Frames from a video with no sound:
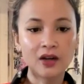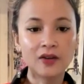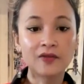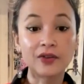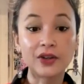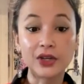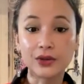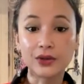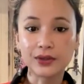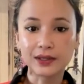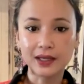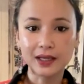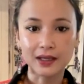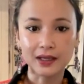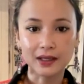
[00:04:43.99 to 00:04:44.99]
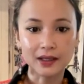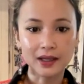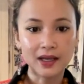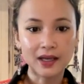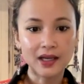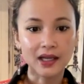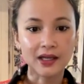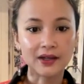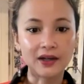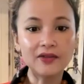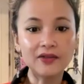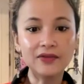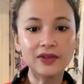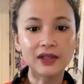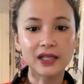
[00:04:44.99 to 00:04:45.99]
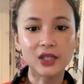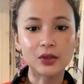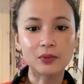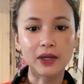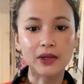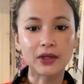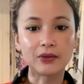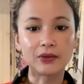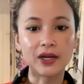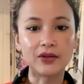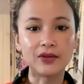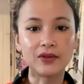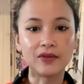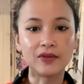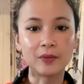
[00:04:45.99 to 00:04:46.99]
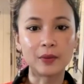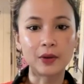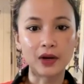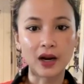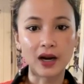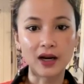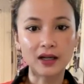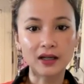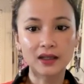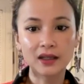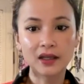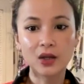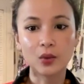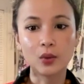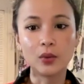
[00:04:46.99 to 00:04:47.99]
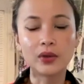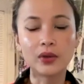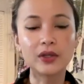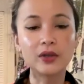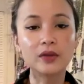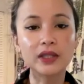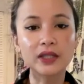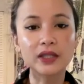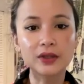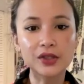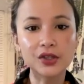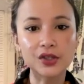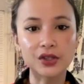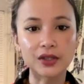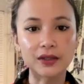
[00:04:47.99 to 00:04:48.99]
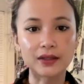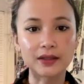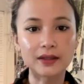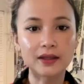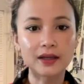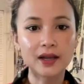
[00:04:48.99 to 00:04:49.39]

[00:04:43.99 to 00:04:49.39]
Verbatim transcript: For you see, in our village by the great river Barak, we were the only Christians.